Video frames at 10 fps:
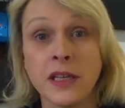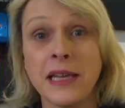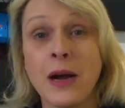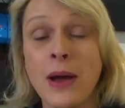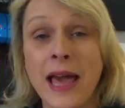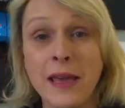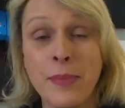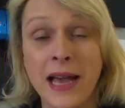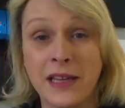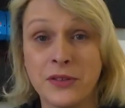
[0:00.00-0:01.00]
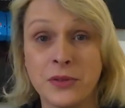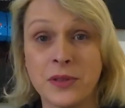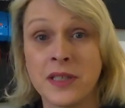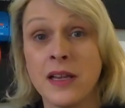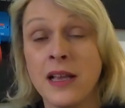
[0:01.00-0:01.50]
Now at eight
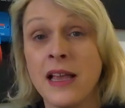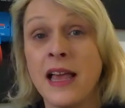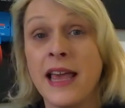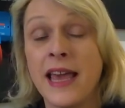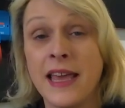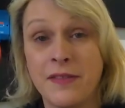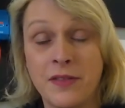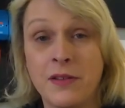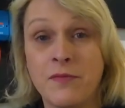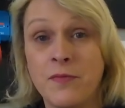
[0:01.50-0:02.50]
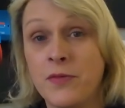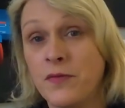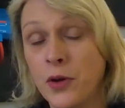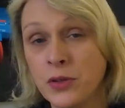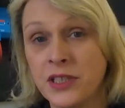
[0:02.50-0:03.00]
panels, it the, the
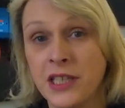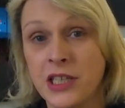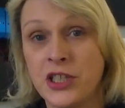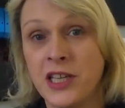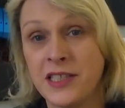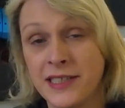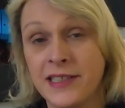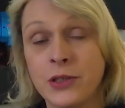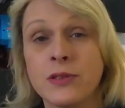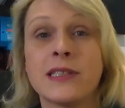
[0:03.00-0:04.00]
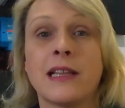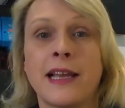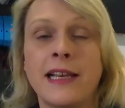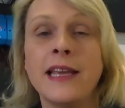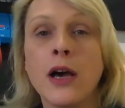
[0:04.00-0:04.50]
voltage is still
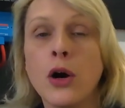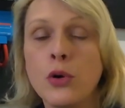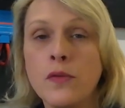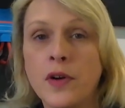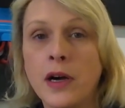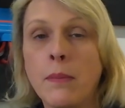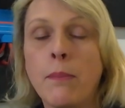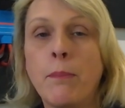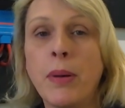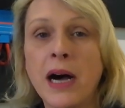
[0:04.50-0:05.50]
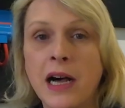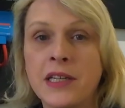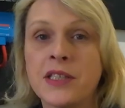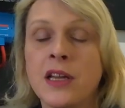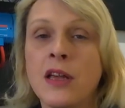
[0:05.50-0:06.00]
slightly over,
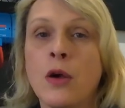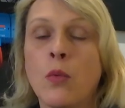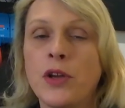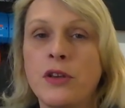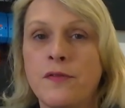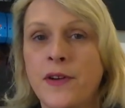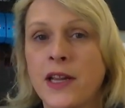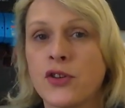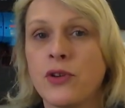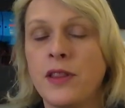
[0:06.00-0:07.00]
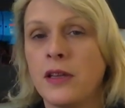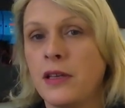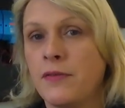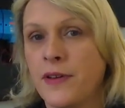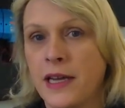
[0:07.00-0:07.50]
but when you factor in
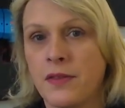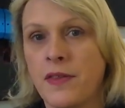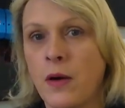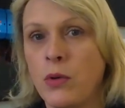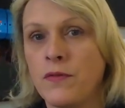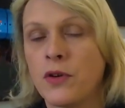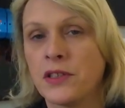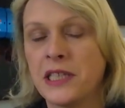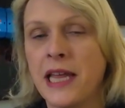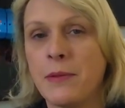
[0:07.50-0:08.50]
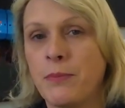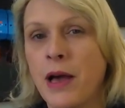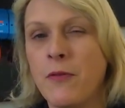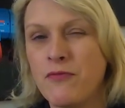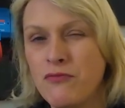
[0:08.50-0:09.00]
the fact that we've got an,
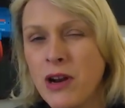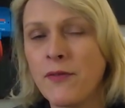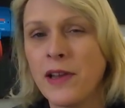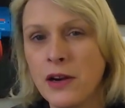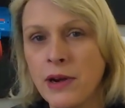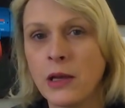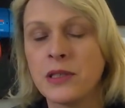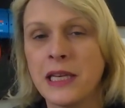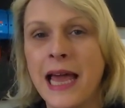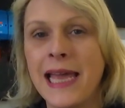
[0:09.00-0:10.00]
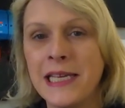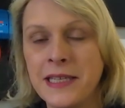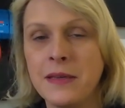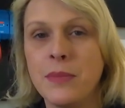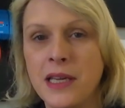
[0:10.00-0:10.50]
uh, roughly around an
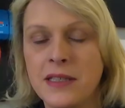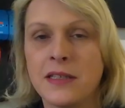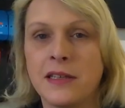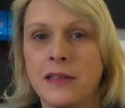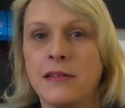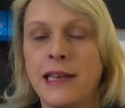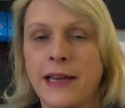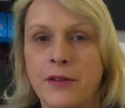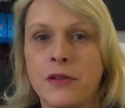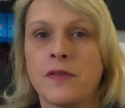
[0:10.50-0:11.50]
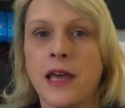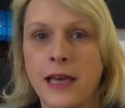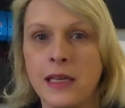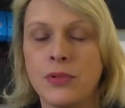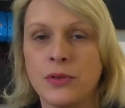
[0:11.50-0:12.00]
80 meter length of
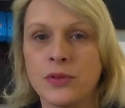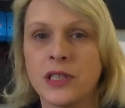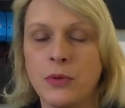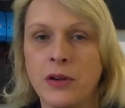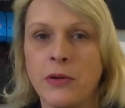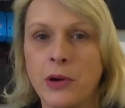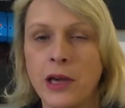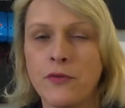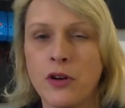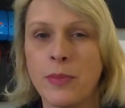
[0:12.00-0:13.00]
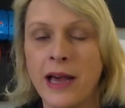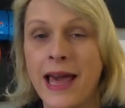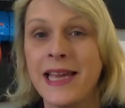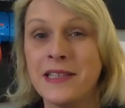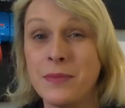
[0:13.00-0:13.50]
cable, so we are going for about
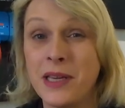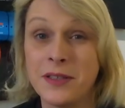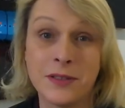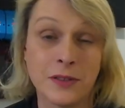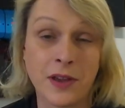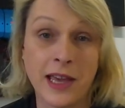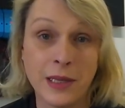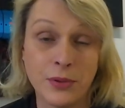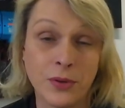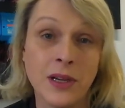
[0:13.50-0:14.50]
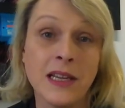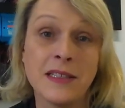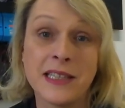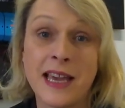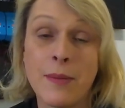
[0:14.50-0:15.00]
80 meters of cable
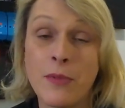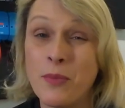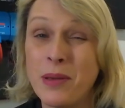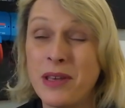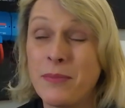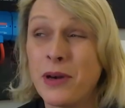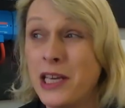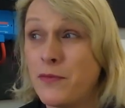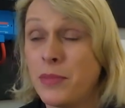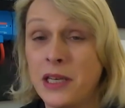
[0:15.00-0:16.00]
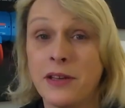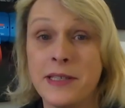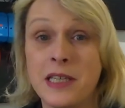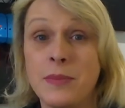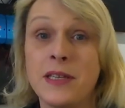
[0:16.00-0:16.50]
to get, or maybe it might even be
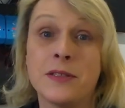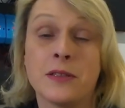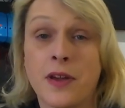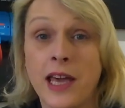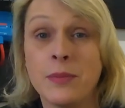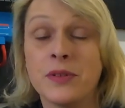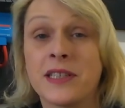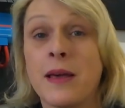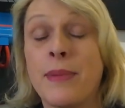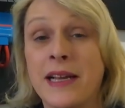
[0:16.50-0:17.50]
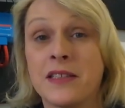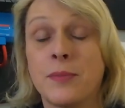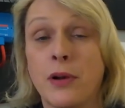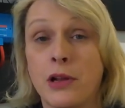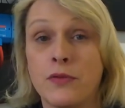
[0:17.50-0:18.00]
90 meters of cable to get back to the
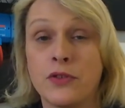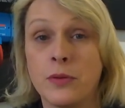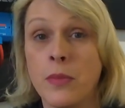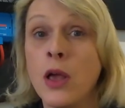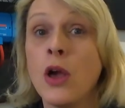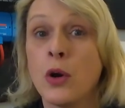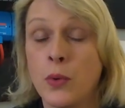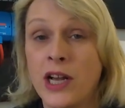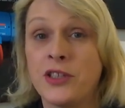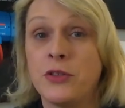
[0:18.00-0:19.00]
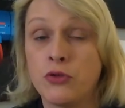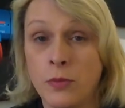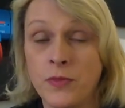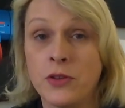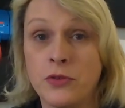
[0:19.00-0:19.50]
plant room, we're actually
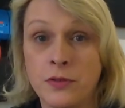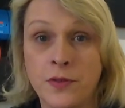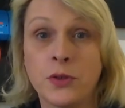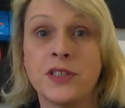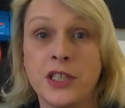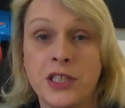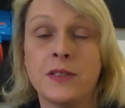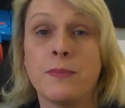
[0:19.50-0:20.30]
drop the, the voltage is